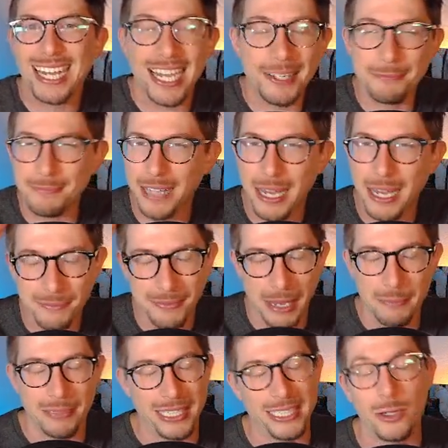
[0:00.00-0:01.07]
I'm
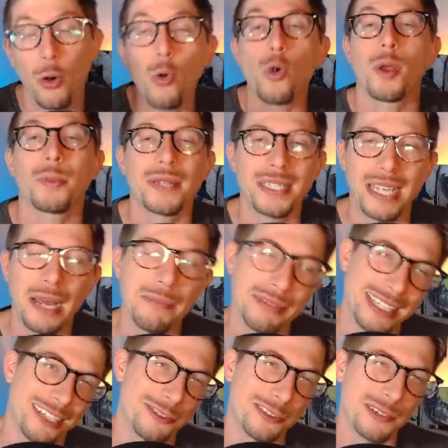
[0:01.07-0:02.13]
playing horribly. I'm
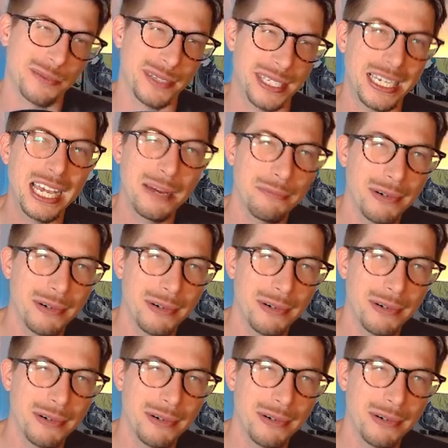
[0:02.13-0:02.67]
playing horribly.